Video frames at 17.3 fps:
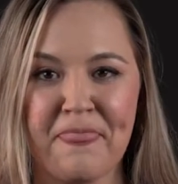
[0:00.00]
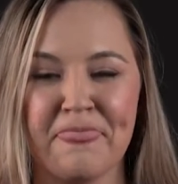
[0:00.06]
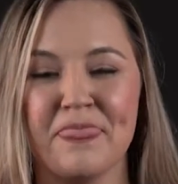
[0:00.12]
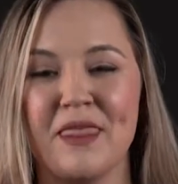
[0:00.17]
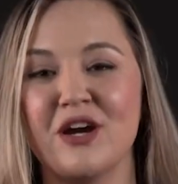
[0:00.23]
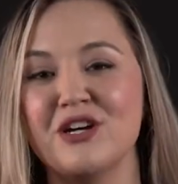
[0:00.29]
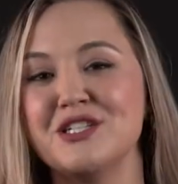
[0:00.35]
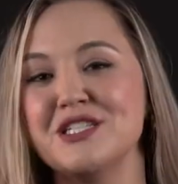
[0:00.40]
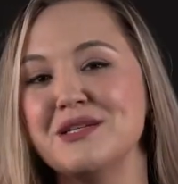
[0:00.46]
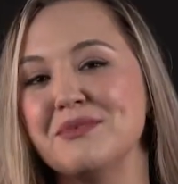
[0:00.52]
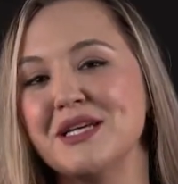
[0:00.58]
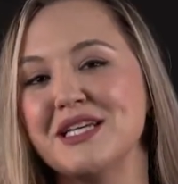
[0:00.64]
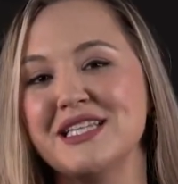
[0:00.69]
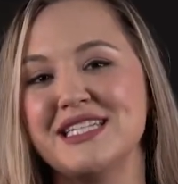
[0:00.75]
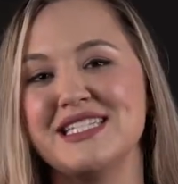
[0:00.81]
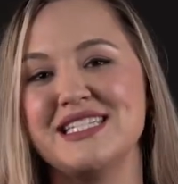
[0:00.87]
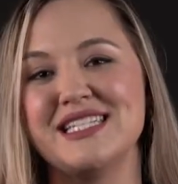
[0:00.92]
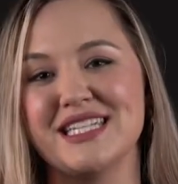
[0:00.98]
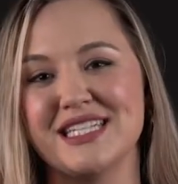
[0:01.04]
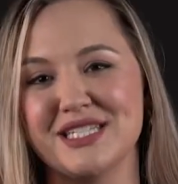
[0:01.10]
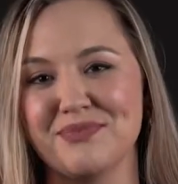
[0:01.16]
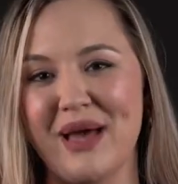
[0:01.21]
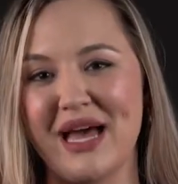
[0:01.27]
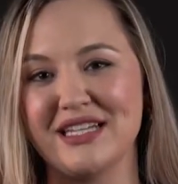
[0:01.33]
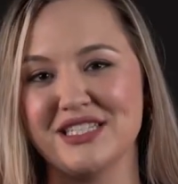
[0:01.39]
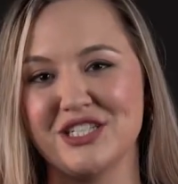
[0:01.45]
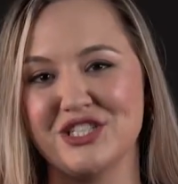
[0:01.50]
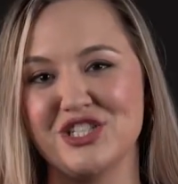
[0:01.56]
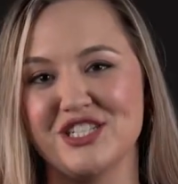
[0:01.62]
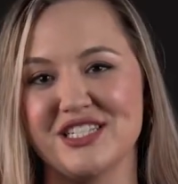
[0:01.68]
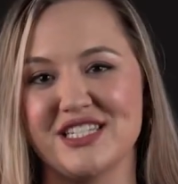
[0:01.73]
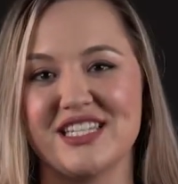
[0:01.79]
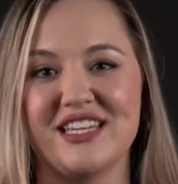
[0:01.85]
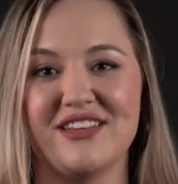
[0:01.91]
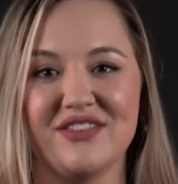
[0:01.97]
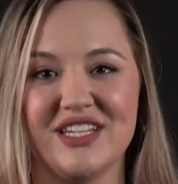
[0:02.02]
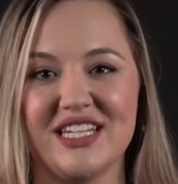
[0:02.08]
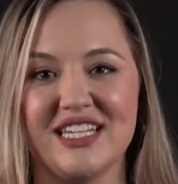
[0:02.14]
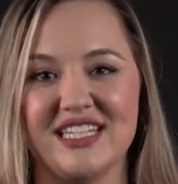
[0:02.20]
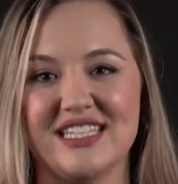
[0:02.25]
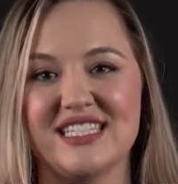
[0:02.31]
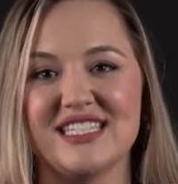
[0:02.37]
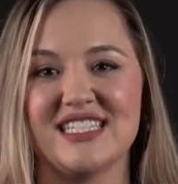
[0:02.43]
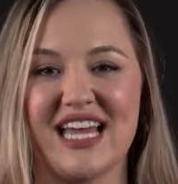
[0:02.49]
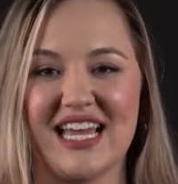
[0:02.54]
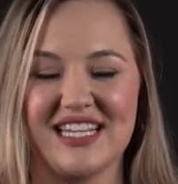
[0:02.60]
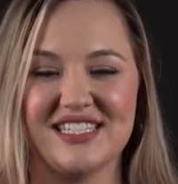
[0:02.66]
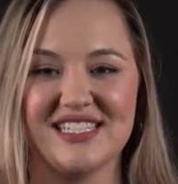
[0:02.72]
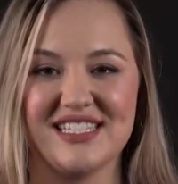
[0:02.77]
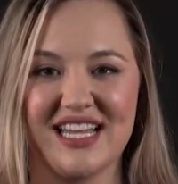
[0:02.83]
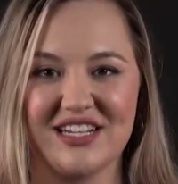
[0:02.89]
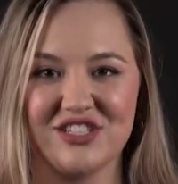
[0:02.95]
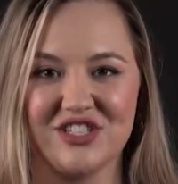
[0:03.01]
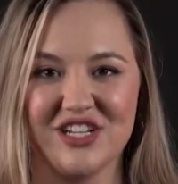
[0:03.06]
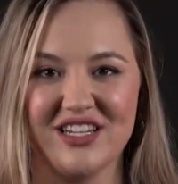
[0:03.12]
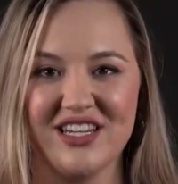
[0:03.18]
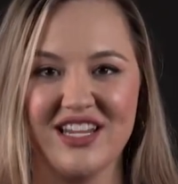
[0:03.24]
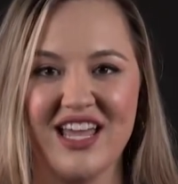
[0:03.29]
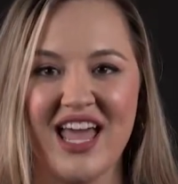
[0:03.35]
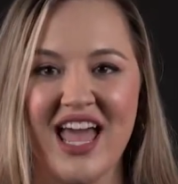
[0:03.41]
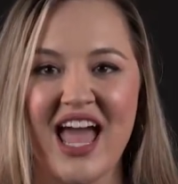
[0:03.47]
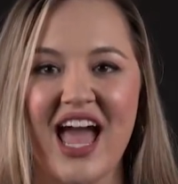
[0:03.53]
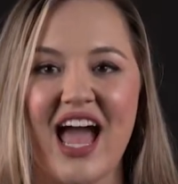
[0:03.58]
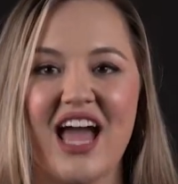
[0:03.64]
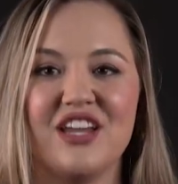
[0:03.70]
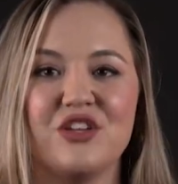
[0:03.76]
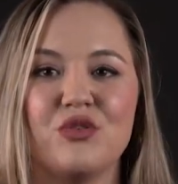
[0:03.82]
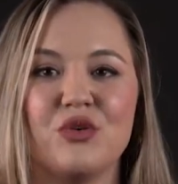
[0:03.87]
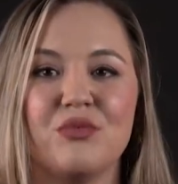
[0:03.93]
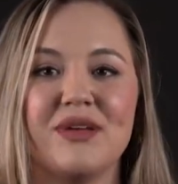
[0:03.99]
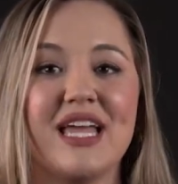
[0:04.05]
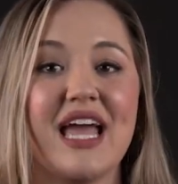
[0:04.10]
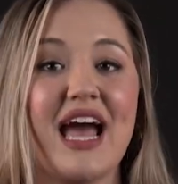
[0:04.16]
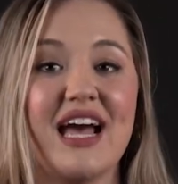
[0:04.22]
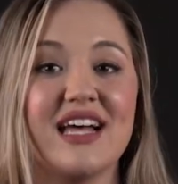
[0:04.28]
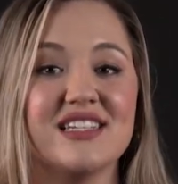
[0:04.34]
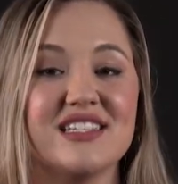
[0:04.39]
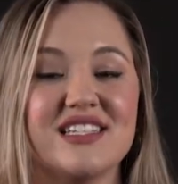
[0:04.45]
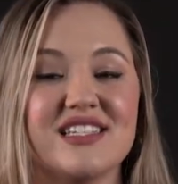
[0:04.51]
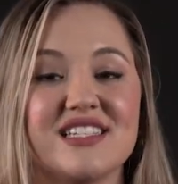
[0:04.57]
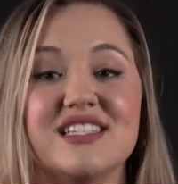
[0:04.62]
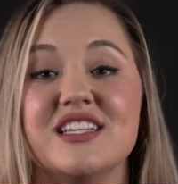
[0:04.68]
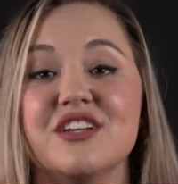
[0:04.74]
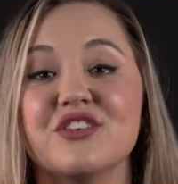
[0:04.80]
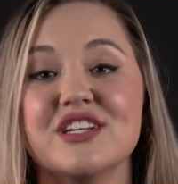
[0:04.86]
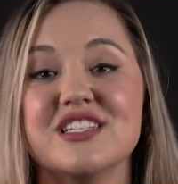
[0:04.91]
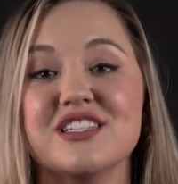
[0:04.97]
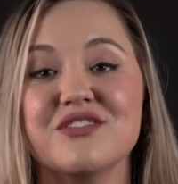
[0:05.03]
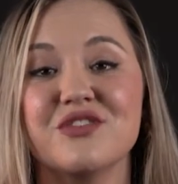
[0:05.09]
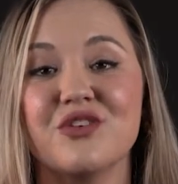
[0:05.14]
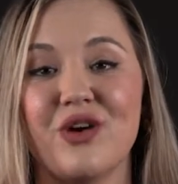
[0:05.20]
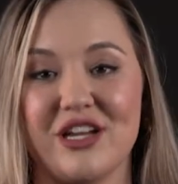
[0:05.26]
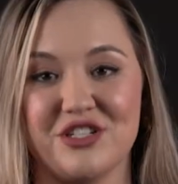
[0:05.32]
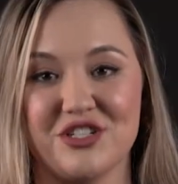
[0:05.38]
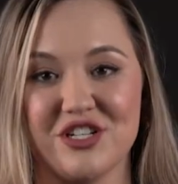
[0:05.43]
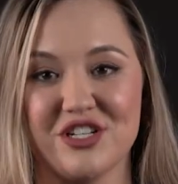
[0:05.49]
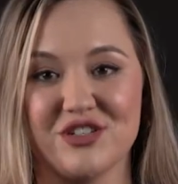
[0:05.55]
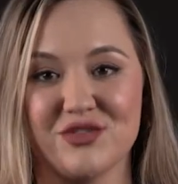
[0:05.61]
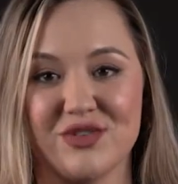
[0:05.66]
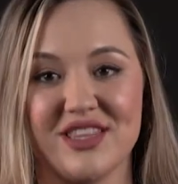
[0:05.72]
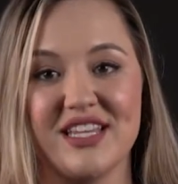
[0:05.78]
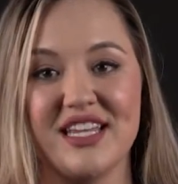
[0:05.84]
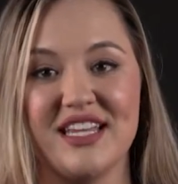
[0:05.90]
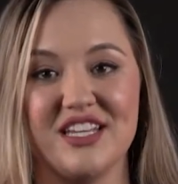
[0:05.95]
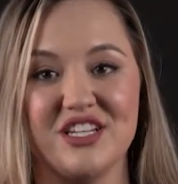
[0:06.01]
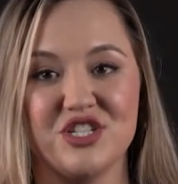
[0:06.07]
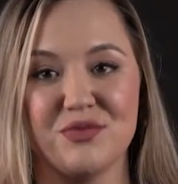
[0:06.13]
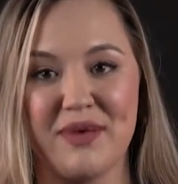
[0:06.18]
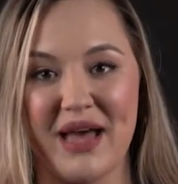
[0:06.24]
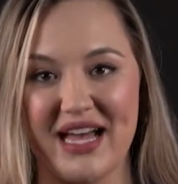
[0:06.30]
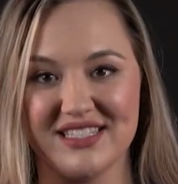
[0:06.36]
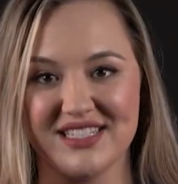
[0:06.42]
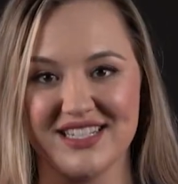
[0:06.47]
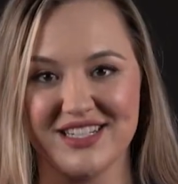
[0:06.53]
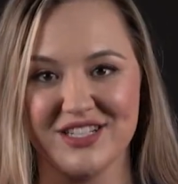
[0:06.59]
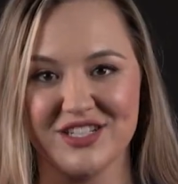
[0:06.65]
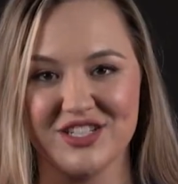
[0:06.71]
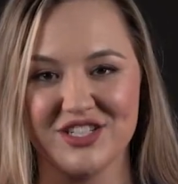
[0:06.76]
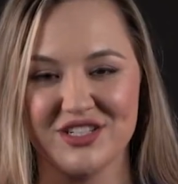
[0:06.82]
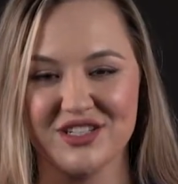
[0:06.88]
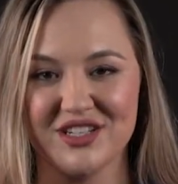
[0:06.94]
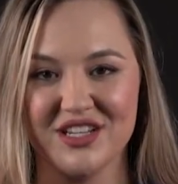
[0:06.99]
There are typically 6 passages given in the science section, and you will be asked a series of questions with each passage.